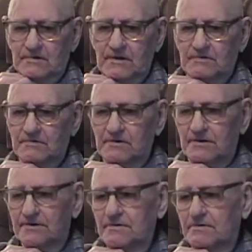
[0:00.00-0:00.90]
I was
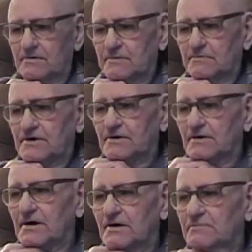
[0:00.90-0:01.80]
glad to be in
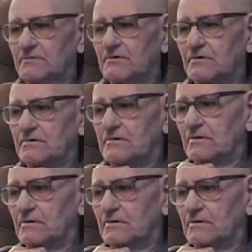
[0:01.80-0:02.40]
that because